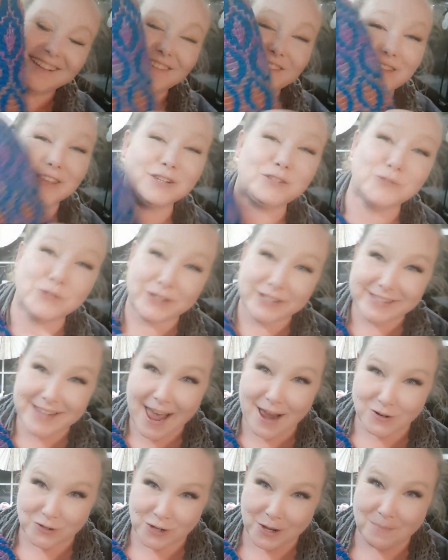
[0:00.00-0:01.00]
This one is
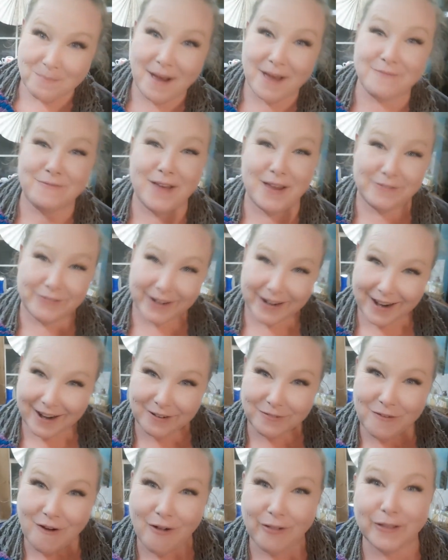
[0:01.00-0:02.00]
actually my favorite out
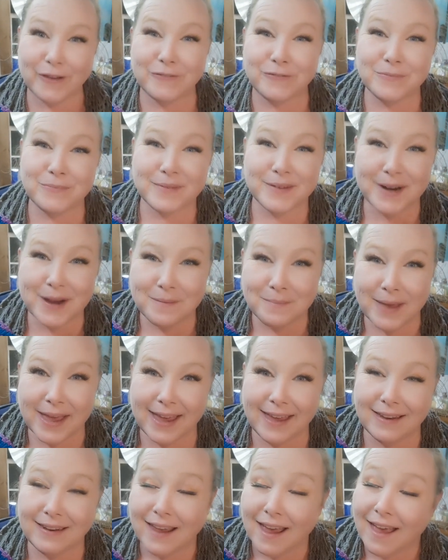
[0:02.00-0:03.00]
of all of them that I
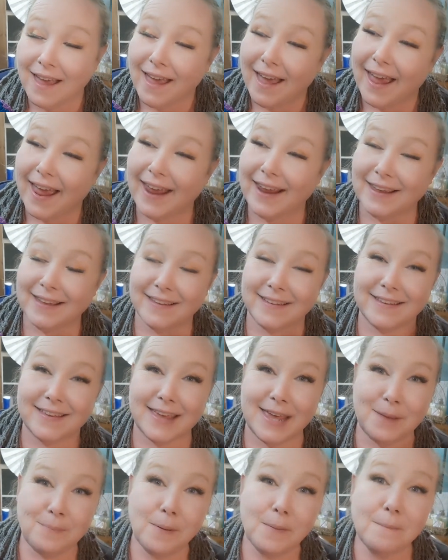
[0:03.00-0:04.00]
made. And
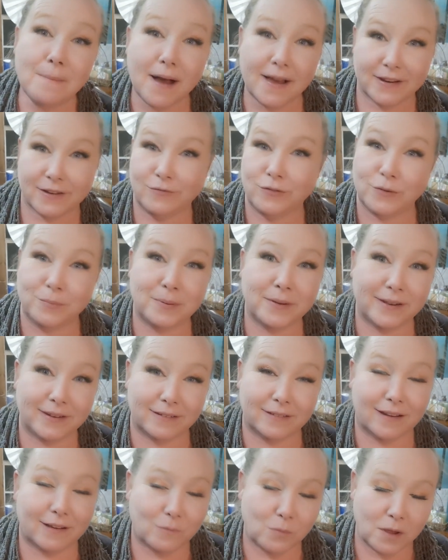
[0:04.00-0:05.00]
keep in mind, if you've
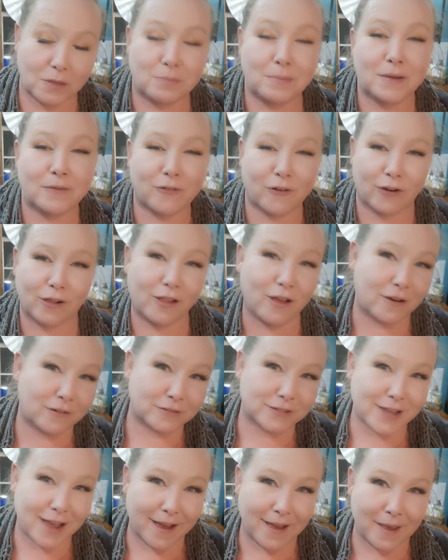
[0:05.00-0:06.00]
been with me for a long
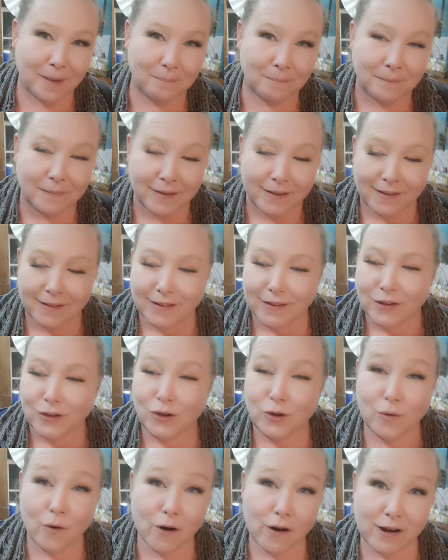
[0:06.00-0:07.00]
time,
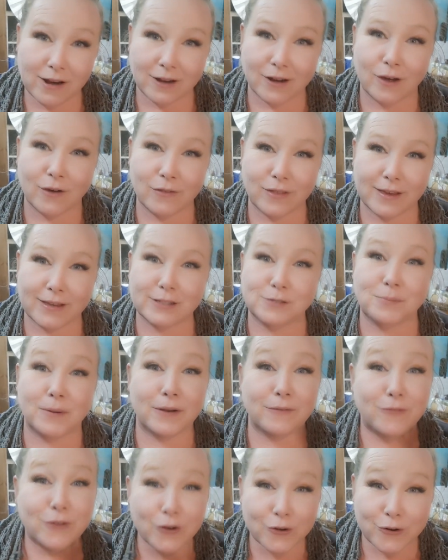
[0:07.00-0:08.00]
you already know this, but
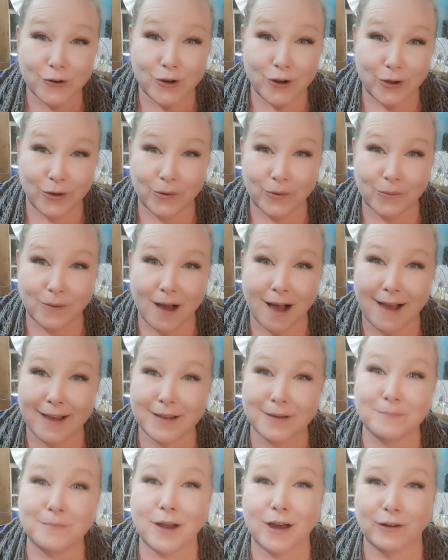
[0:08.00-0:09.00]
if you're new, I
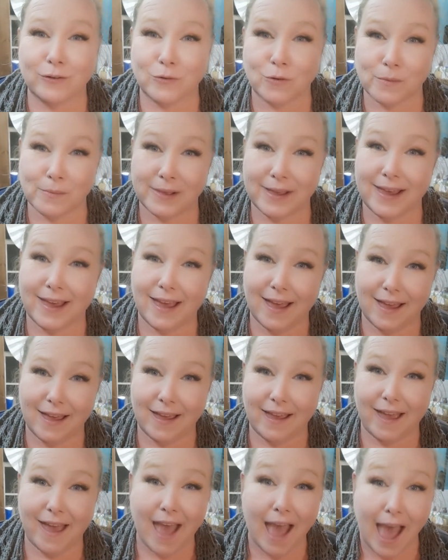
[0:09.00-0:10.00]
am not normally
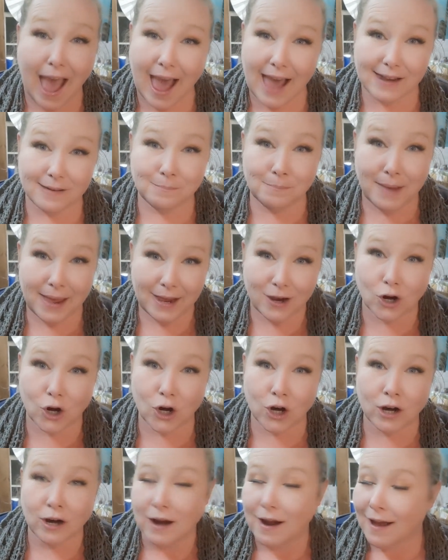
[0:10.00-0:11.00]
a hat
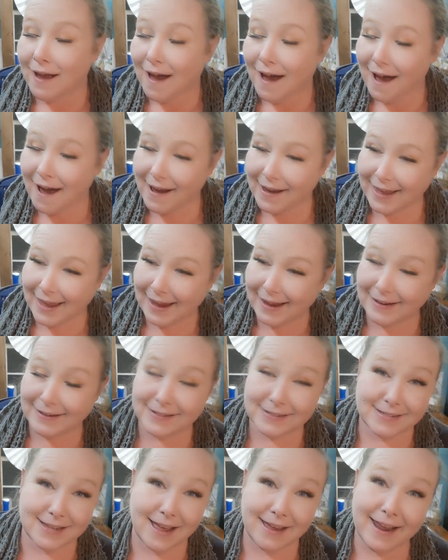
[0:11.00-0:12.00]
maker. I can't
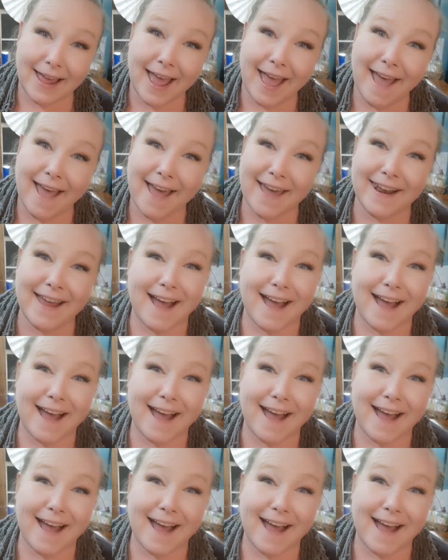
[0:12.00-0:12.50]
design a hat.